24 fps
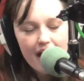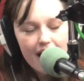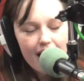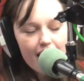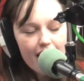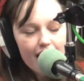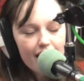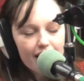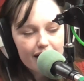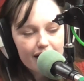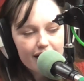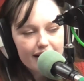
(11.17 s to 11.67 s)

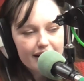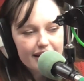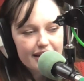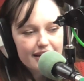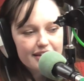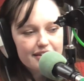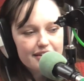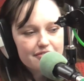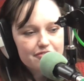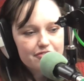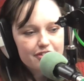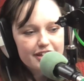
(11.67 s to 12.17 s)

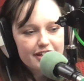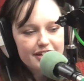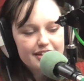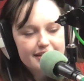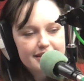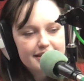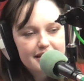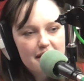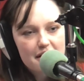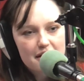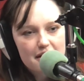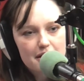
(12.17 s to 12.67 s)
I feel
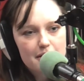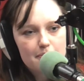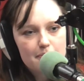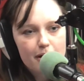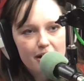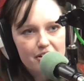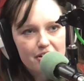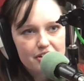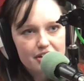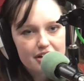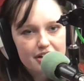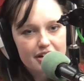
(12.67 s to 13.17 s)
as though
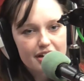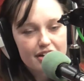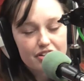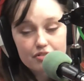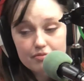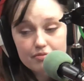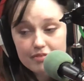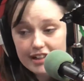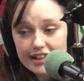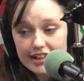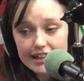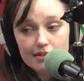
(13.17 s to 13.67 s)
president is
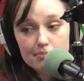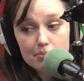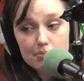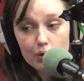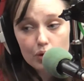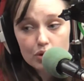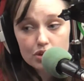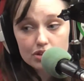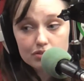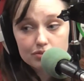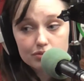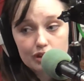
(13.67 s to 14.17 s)
a really
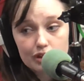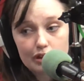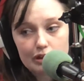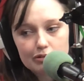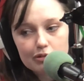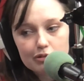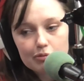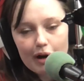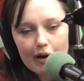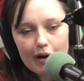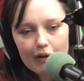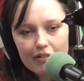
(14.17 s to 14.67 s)
important
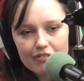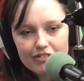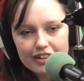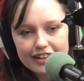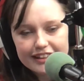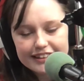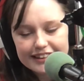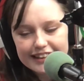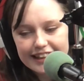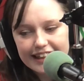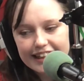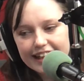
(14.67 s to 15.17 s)
role. Well,
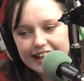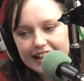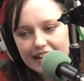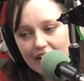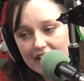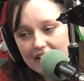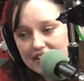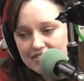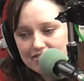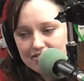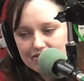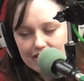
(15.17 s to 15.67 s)
obviously, it
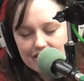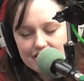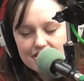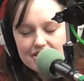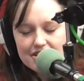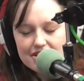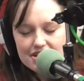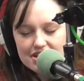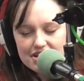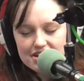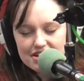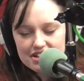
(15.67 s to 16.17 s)
kind of runs
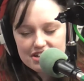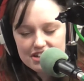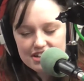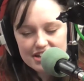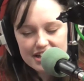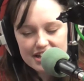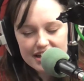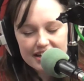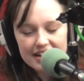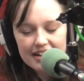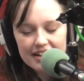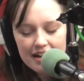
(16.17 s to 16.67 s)
the student
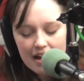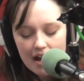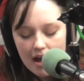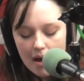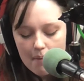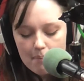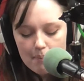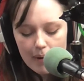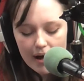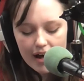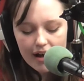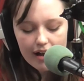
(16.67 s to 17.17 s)
union,
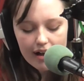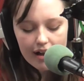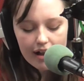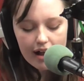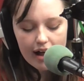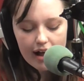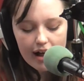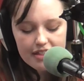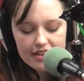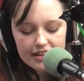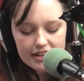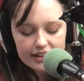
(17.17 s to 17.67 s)
but
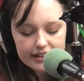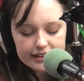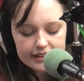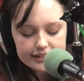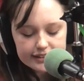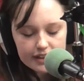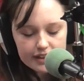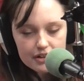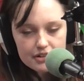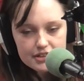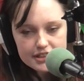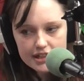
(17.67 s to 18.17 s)
I think it's
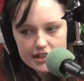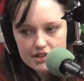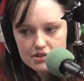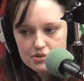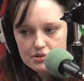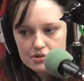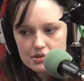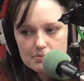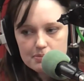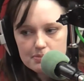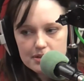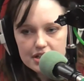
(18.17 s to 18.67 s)
so
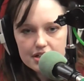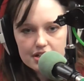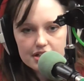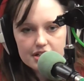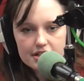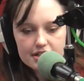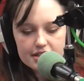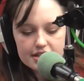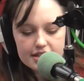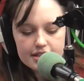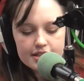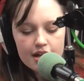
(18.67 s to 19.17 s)
central
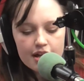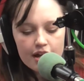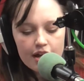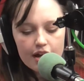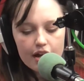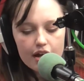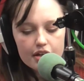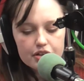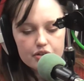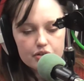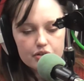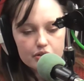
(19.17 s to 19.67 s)
because
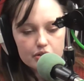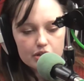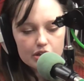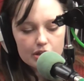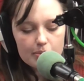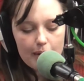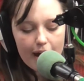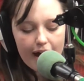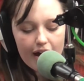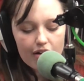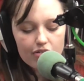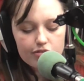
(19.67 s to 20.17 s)
you're all
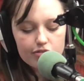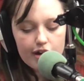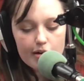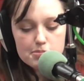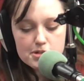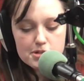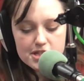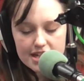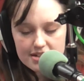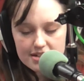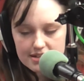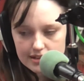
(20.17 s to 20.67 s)
about
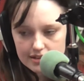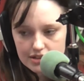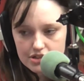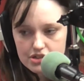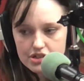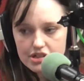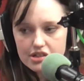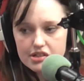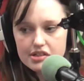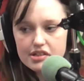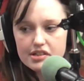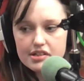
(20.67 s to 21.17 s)
representing the
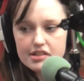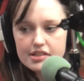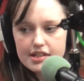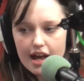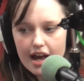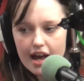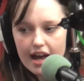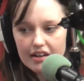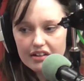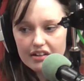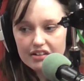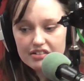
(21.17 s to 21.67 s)
students,
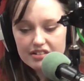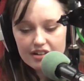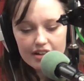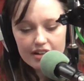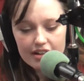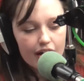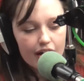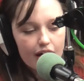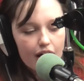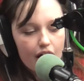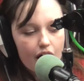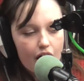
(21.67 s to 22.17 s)
and
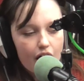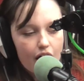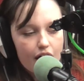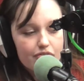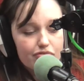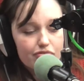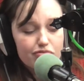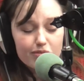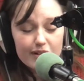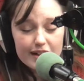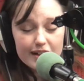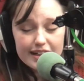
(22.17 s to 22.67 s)

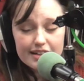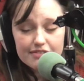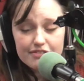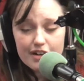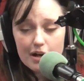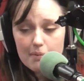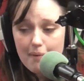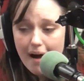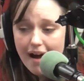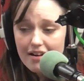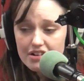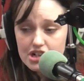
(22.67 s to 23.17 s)
I've really
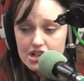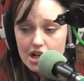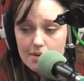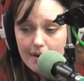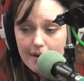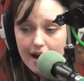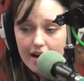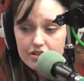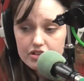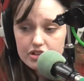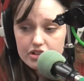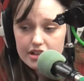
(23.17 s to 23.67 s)
felt passionate
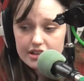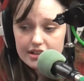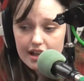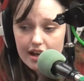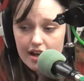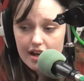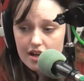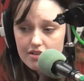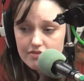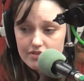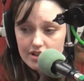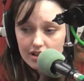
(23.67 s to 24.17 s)
about doing
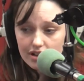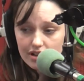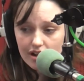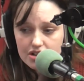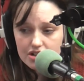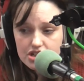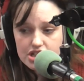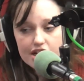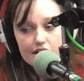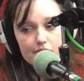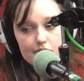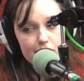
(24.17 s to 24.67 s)
that over the
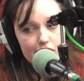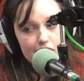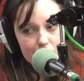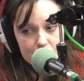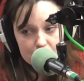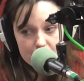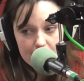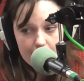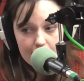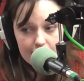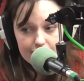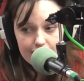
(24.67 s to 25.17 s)
last year when I was
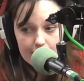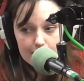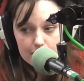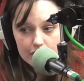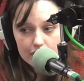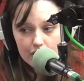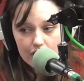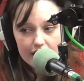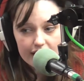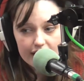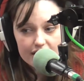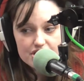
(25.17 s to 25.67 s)
chair of Amber
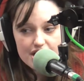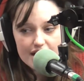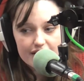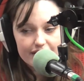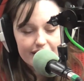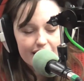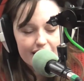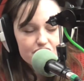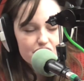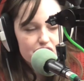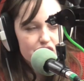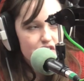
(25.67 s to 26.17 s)
College,
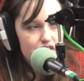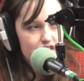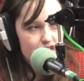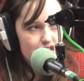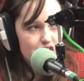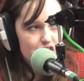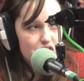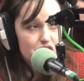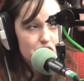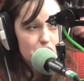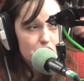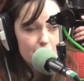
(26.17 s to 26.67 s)
and that's just
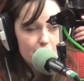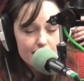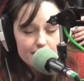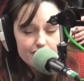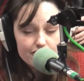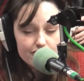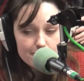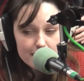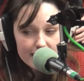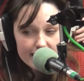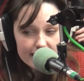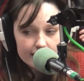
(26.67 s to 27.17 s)
continued to grow
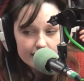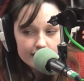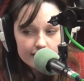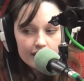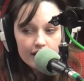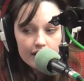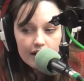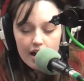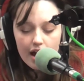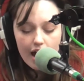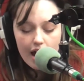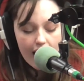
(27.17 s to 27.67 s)
for me.
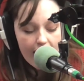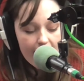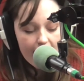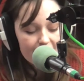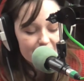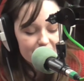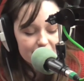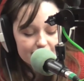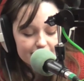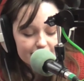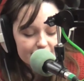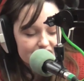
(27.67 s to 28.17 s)

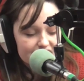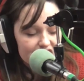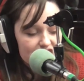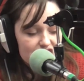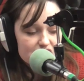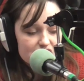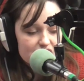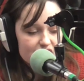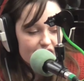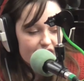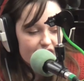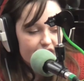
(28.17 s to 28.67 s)
And
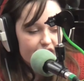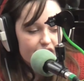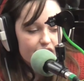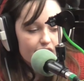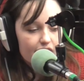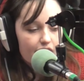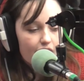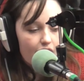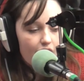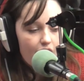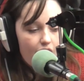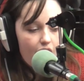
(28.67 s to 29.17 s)
additionally,
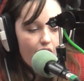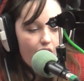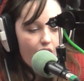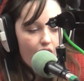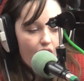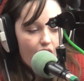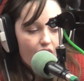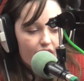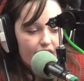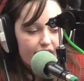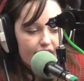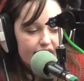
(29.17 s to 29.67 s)

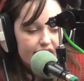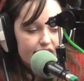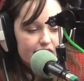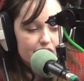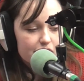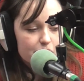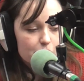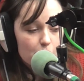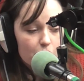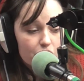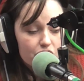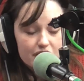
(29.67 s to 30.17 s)
I
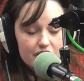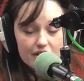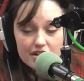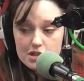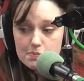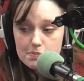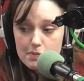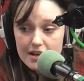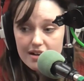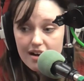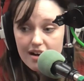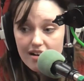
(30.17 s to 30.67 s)
want to go
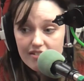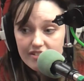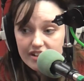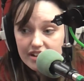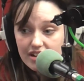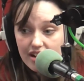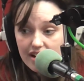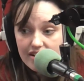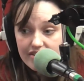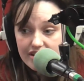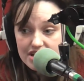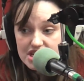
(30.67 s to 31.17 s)
into PR in
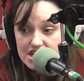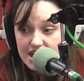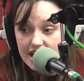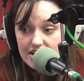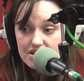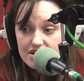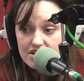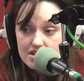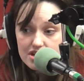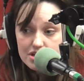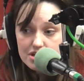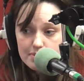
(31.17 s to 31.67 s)
higher
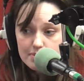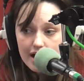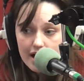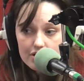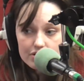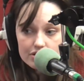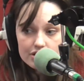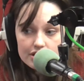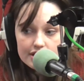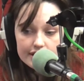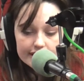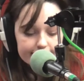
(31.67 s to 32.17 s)
education as
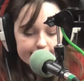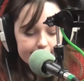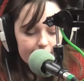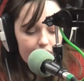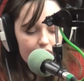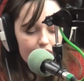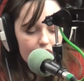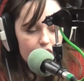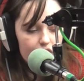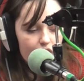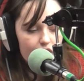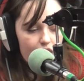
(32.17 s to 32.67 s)
well,
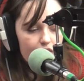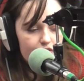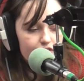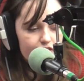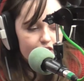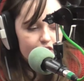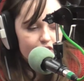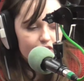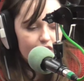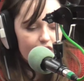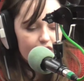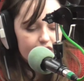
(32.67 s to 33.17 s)
so I
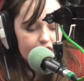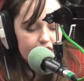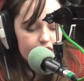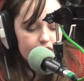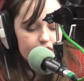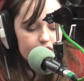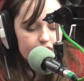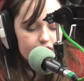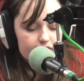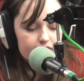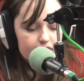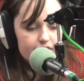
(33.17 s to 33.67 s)
feel like
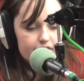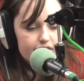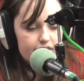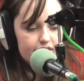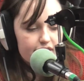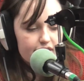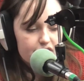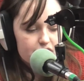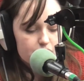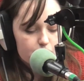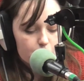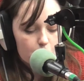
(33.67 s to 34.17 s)

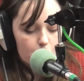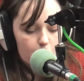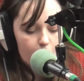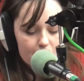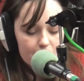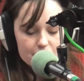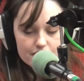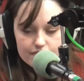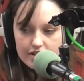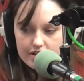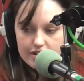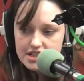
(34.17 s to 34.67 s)
this
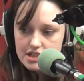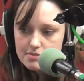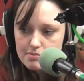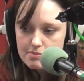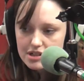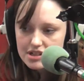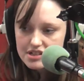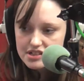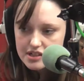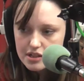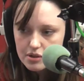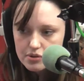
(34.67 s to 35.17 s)
requires a very
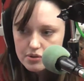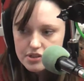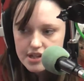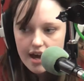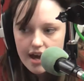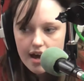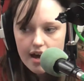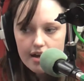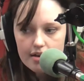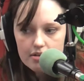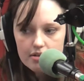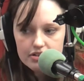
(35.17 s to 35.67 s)
similar skill
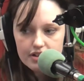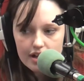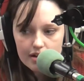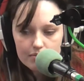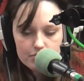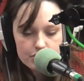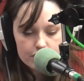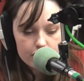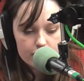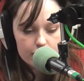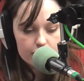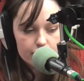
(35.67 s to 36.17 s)
set in
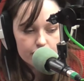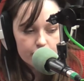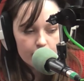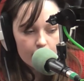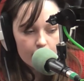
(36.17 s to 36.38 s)
terms of